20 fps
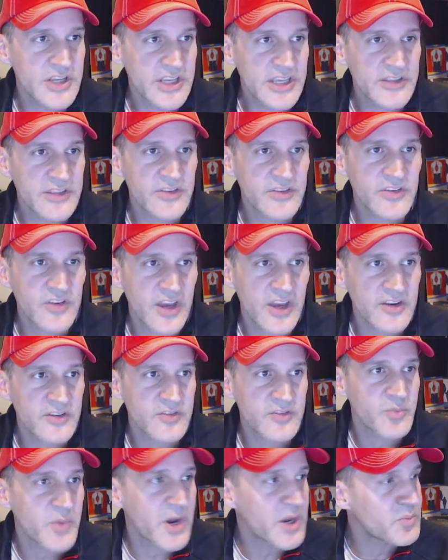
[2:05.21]
inside
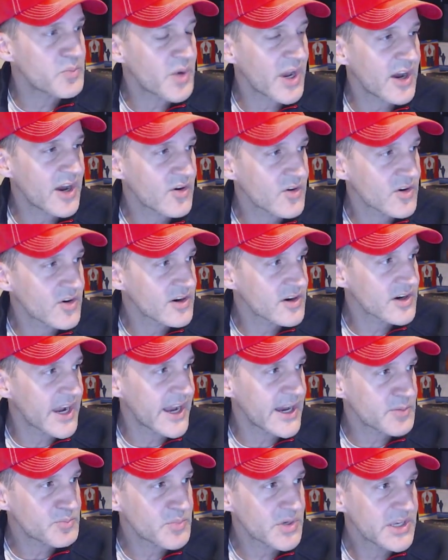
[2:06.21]
of my Power
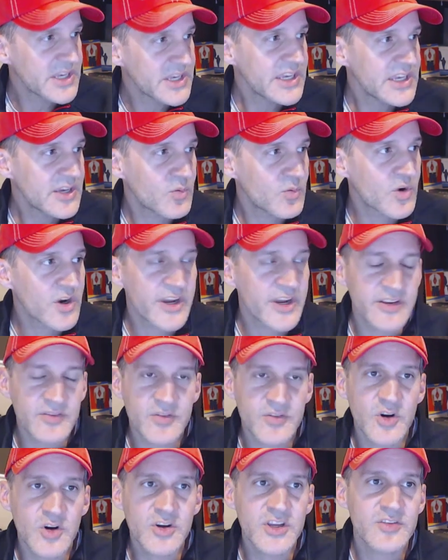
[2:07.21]
App and where I
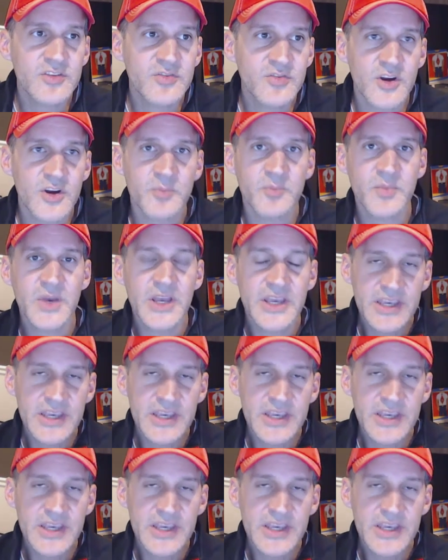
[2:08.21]
invoke it from,